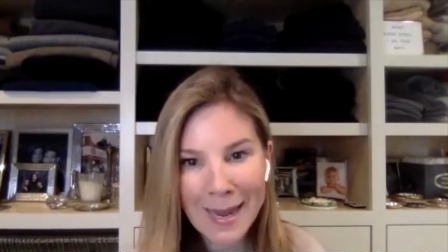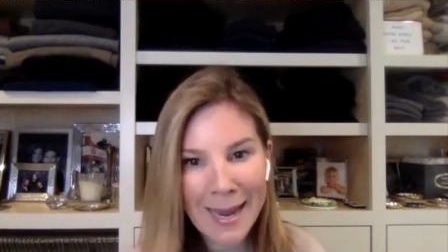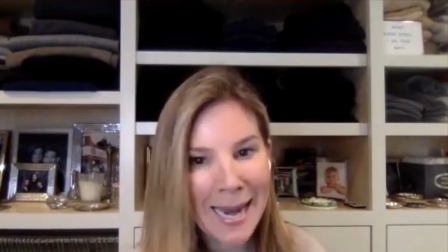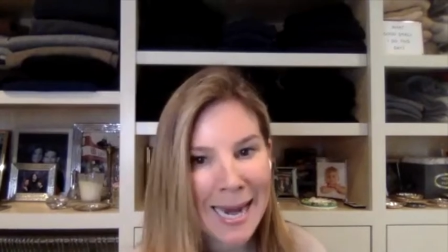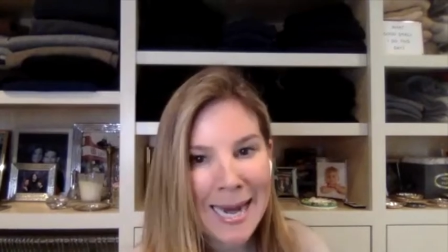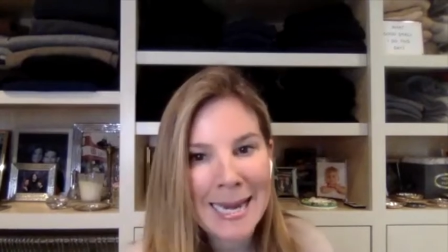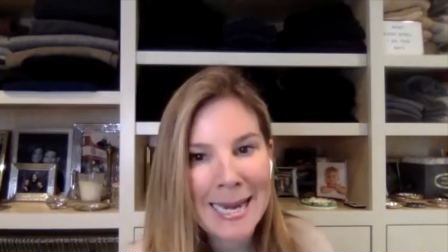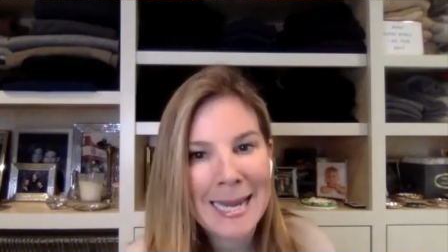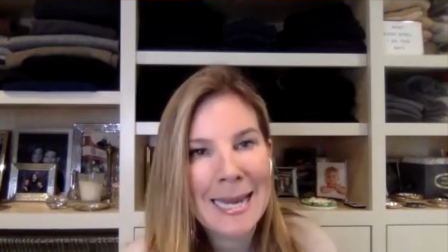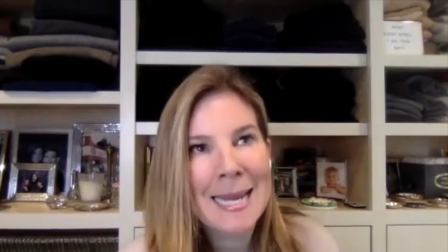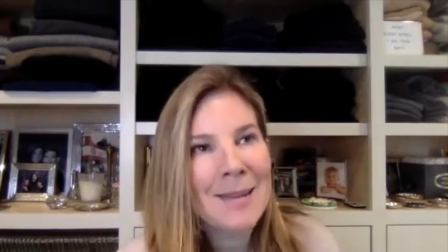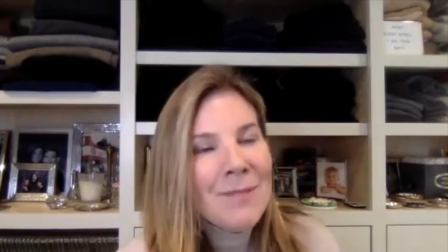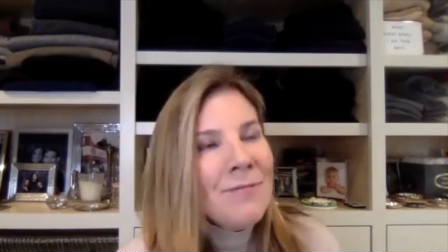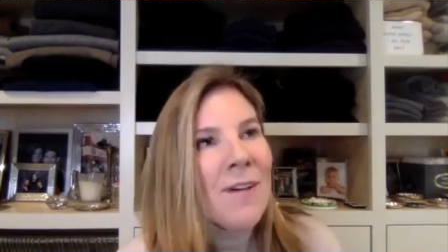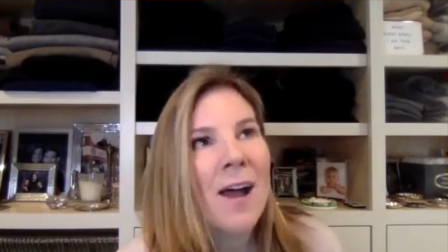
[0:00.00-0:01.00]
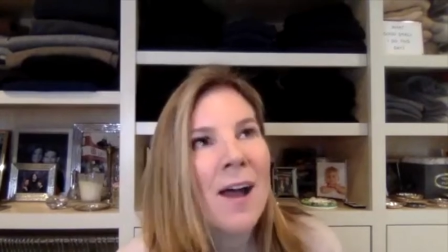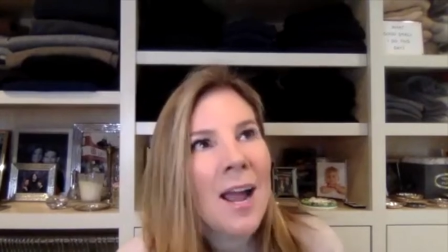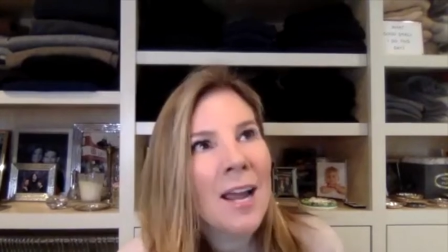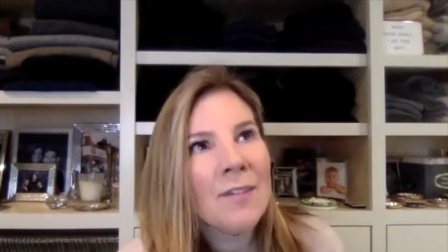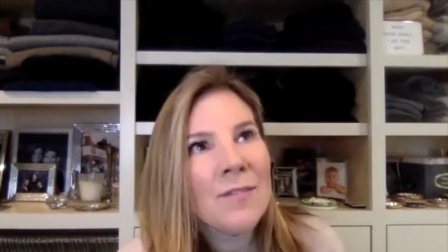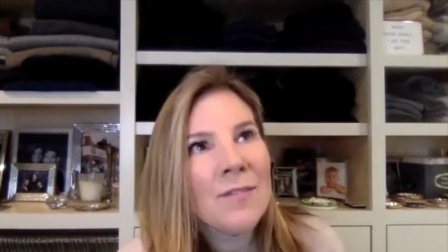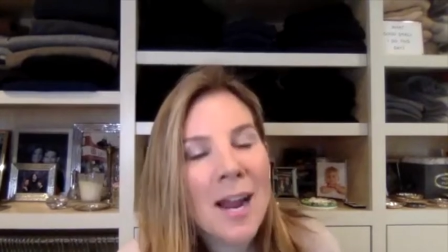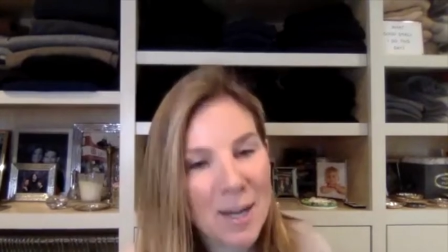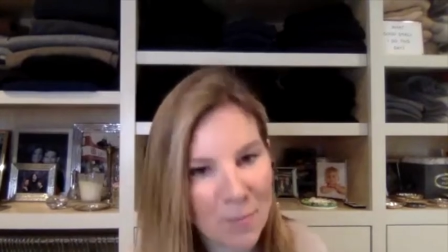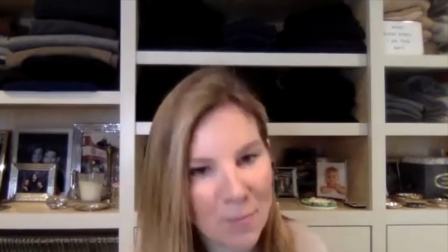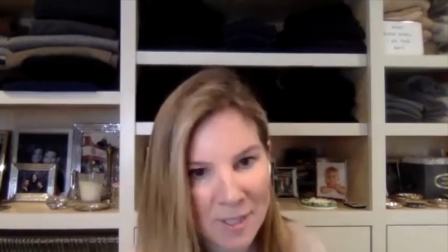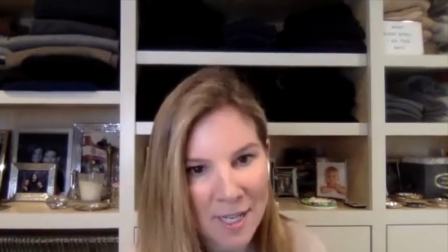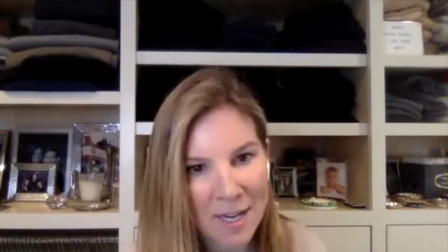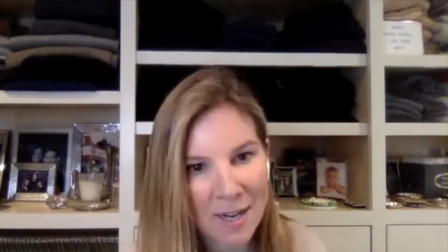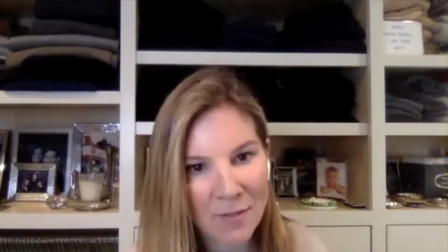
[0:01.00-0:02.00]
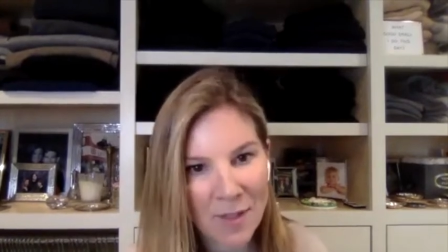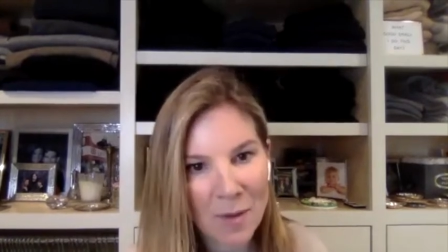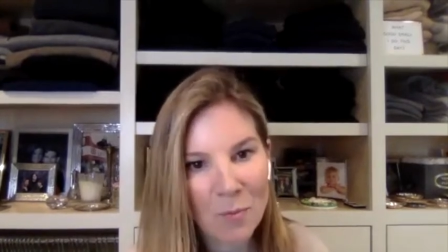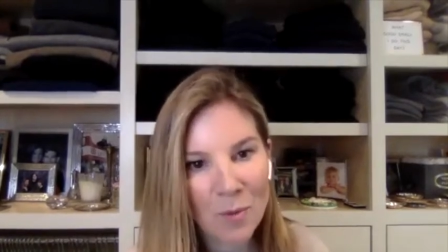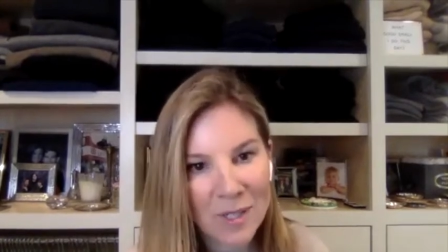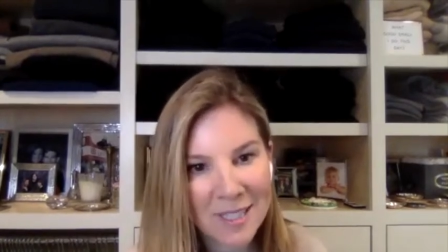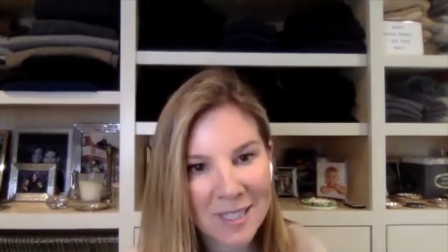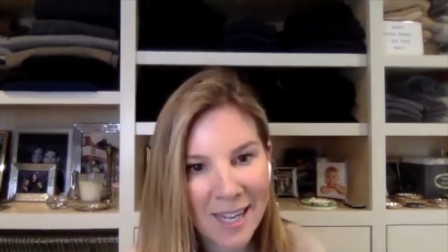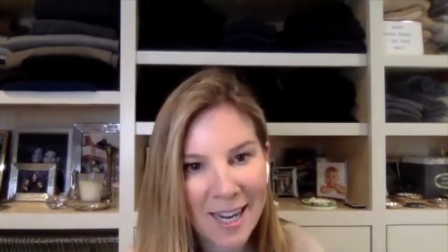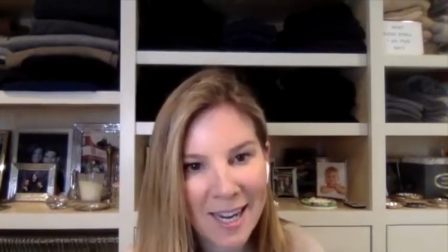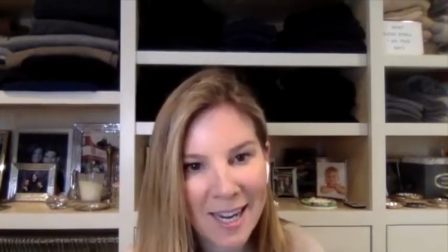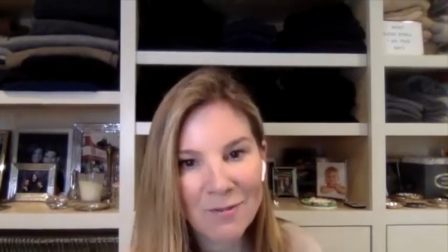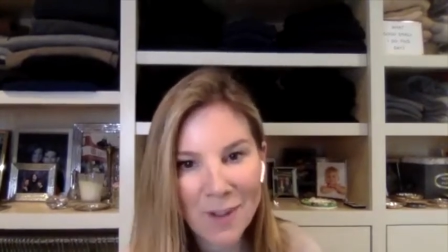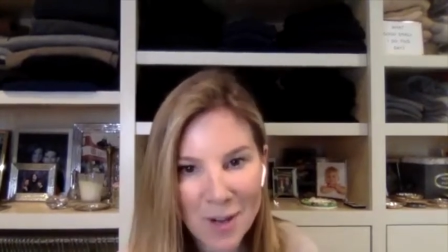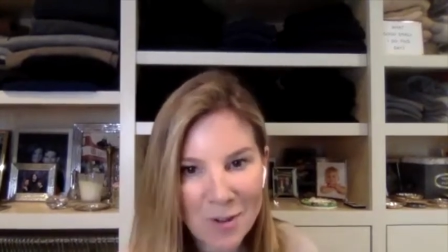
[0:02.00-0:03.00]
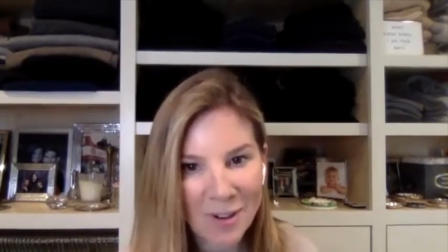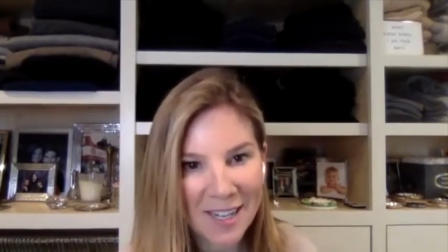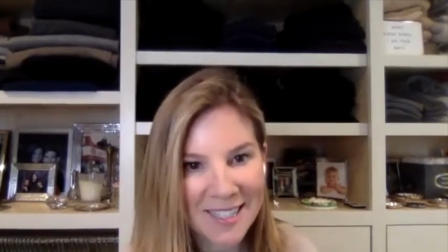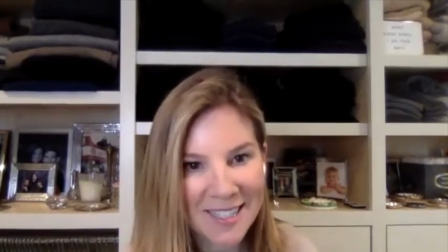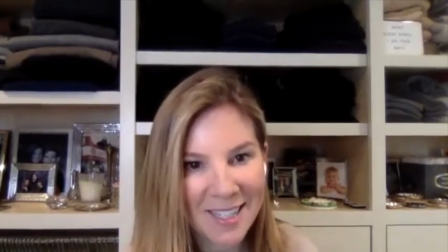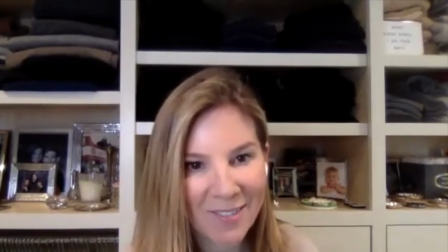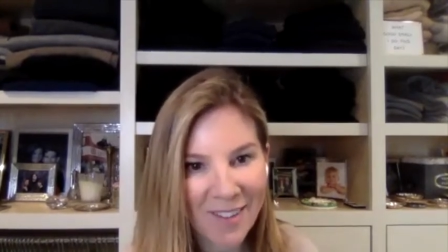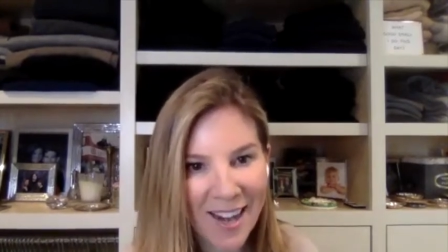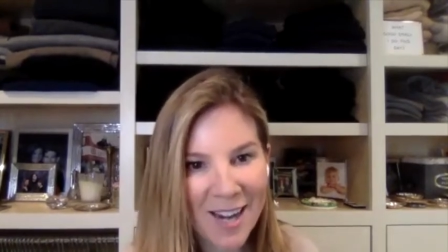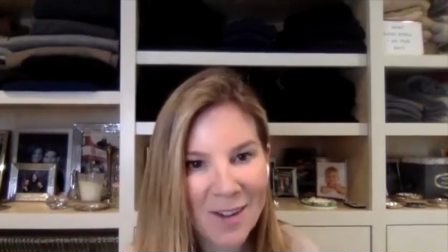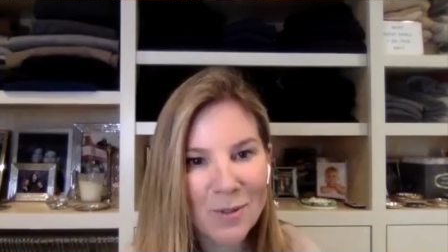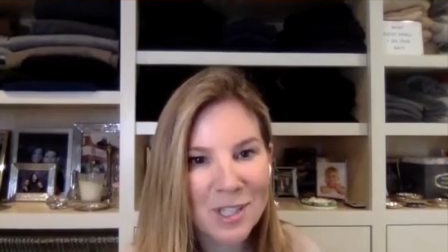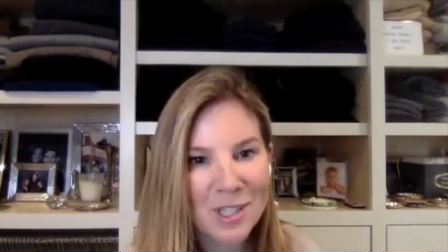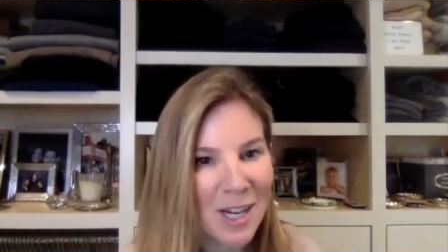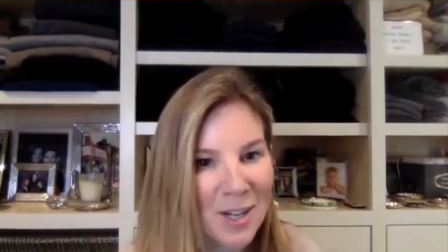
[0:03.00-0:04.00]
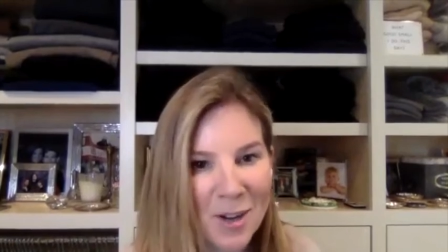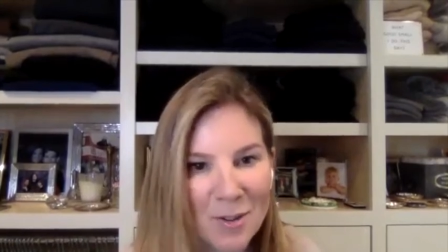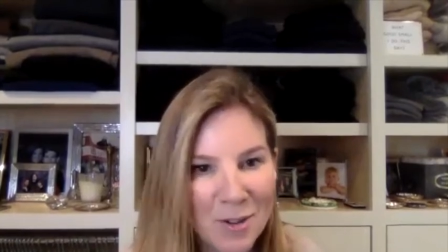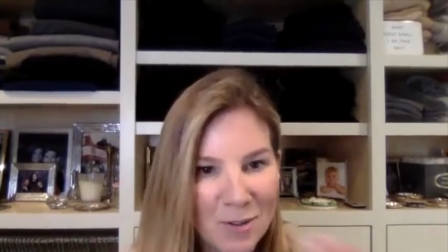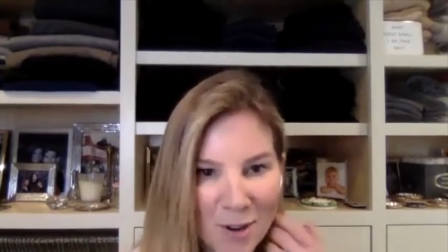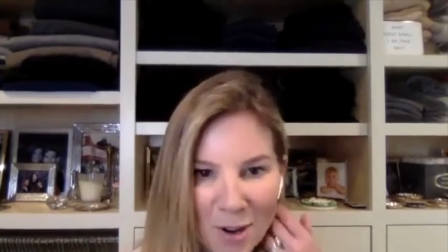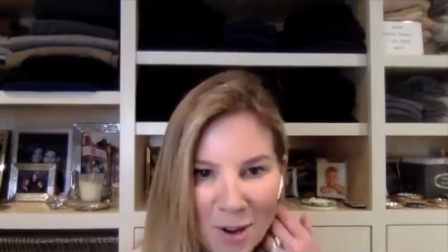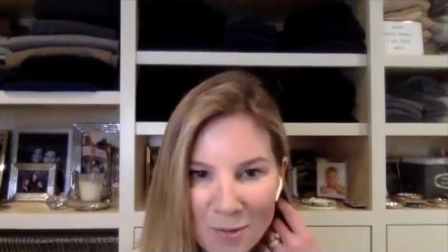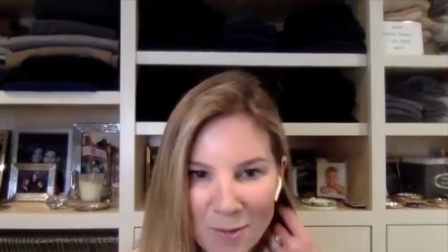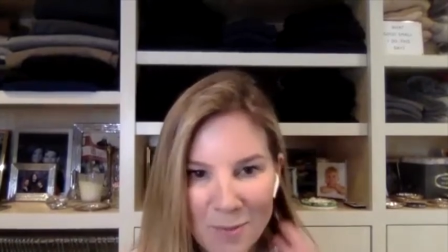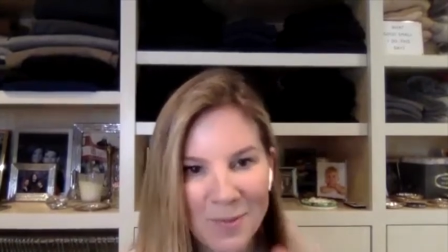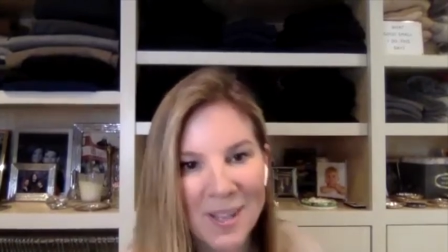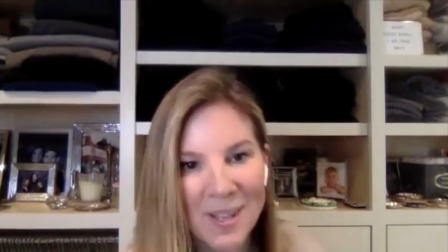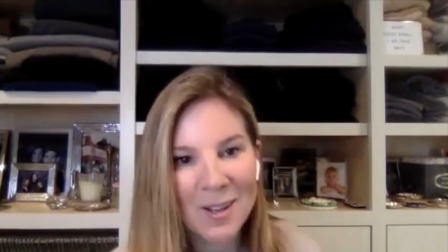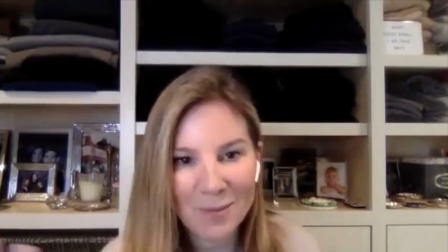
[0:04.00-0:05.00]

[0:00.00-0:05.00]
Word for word: eighty-five, ninety percent of them would say fundraising, right? Which I know you know from.